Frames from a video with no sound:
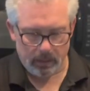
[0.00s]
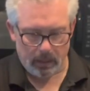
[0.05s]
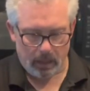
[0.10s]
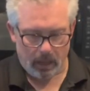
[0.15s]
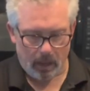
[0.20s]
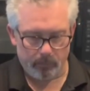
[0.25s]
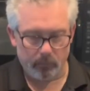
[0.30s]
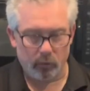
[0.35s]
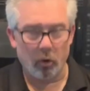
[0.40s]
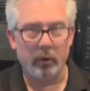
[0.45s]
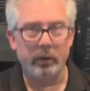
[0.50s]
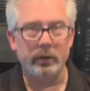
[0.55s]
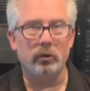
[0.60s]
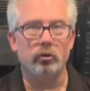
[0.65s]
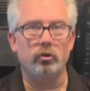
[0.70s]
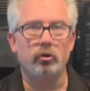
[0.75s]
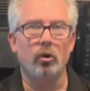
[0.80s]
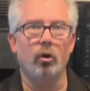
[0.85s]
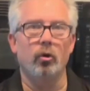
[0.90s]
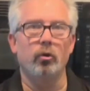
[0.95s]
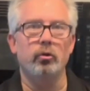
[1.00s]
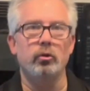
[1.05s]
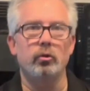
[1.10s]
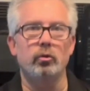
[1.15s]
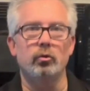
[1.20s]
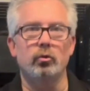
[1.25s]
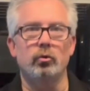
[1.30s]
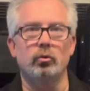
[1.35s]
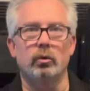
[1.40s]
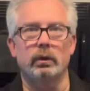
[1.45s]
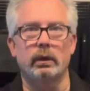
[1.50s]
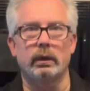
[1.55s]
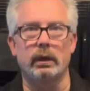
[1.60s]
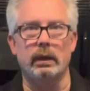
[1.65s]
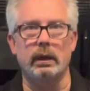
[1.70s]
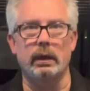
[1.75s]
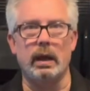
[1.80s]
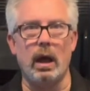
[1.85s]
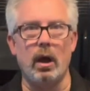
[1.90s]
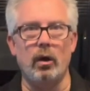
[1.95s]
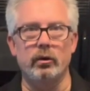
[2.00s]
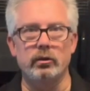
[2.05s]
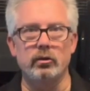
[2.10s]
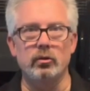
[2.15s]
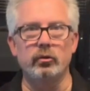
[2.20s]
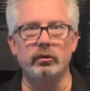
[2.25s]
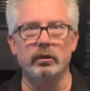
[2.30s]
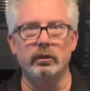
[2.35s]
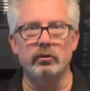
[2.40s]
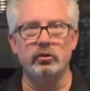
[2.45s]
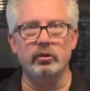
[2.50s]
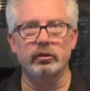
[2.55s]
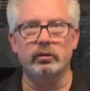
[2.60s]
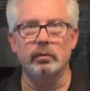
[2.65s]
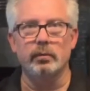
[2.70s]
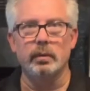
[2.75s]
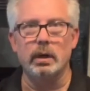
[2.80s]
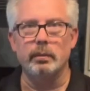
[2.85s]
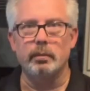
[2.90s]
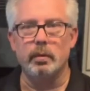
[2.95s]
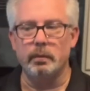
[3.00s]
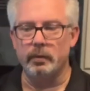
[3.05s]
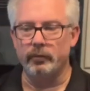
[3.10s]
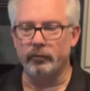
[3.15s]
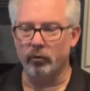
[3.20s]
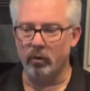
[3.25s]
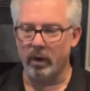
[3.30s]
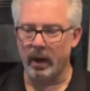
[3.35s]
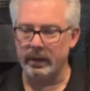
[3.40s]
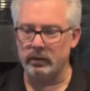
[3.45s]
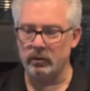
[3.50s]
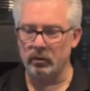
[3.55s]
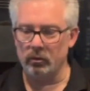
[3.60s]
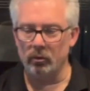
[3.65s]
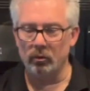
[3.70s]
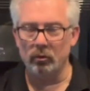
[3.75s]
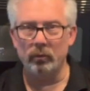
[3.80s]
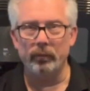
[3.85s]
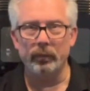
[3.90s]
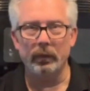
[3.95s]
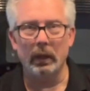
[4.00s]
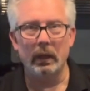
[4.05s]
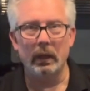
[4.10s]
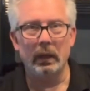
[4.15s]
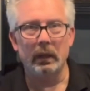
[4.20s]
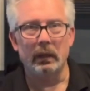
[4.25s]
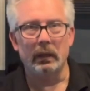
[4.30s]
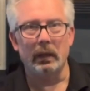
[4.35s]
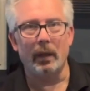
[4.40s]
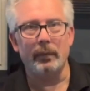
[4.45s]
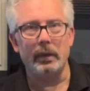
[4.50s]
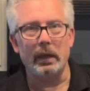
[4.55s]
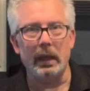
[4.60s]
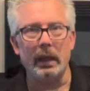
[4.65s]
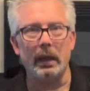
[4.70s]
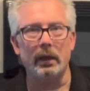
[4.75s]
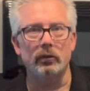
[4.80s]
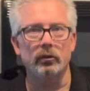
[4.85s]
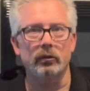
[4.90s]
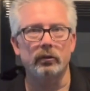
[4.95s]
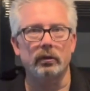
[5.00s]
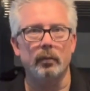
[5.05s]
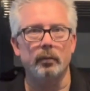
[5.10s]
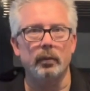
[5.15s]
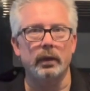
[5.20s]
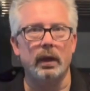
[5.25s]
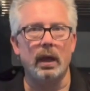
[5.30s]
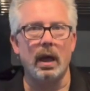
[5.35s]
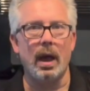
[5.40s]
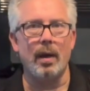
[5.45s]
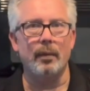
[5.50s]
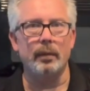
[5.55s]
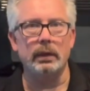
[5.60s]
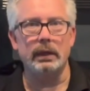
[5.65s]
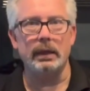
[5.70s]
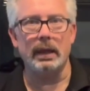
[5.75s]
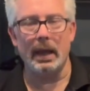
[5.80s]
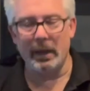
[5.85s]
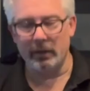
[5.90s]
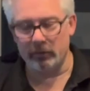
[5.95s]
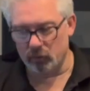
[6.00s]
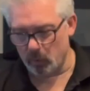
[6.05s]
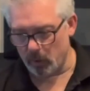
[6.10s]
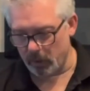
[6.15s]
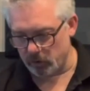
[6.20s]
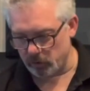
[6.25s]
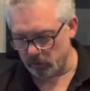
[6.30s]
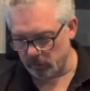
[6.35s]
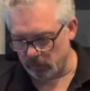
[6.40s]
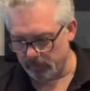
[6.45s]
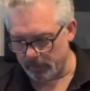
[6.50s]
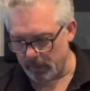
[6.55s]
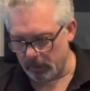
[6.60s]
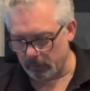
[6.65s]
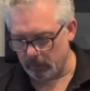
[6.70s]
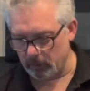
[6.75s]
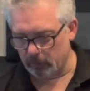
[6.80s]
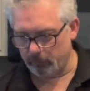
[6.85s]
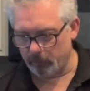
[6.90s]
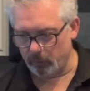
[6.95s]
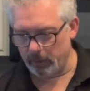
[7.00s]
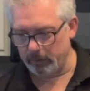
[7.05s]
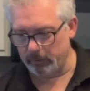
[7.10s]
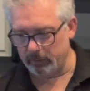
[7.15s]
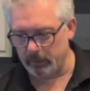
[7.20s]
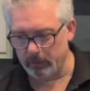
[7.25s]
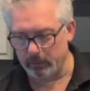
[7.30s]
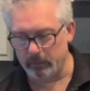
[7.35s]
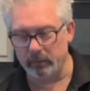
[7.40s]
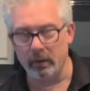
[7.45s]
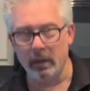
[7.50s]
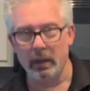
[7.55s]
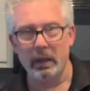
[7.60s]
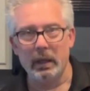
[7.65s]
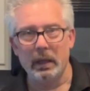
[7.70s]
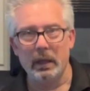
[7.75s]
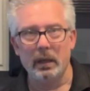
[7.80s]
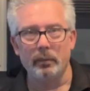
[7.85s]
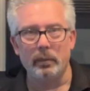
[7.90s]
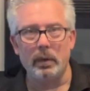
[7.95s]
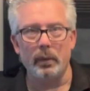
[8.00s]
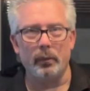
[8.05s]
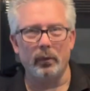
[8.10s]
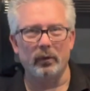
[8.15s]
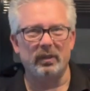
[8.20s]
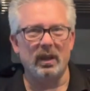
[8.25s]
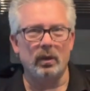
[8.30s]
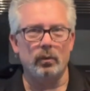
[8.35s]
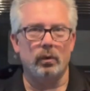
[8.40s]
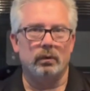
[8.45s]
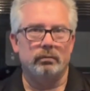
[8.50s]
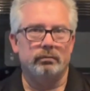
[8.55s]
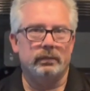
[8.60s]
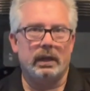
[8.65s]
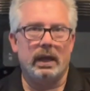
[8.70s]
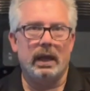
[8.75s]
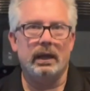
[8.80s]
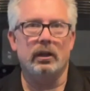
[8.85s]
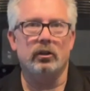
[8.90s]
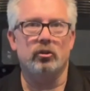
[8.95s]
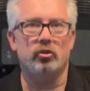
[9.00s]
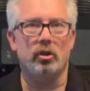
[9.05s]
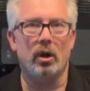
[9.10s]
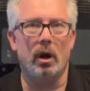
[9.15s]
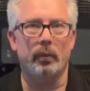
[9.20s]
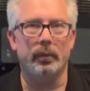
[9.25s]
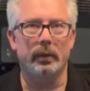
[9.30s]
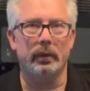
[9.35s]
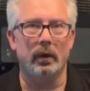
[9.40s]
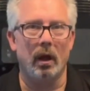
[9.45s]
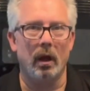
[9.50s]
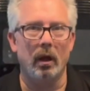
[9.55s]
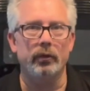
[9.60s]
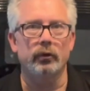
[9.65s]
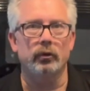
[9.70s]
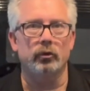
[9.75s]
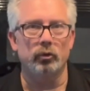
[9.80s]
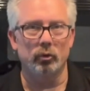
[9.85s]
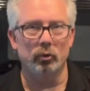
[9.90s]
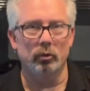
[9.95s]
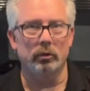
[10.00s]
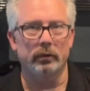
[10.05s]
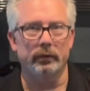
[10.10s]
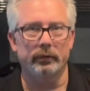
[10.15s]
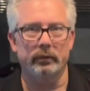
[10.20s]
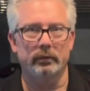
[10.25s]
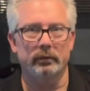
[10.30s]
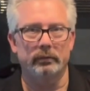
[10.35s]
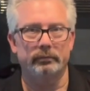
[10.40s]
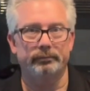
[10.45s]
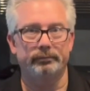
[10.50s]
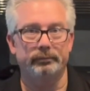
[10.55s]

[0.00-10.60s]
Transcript: I'm going to show you how to use it in just a minute, but before I do, let me answer some of the commonly asked questions about this. For instance, people say, well, can it sharpen other tools?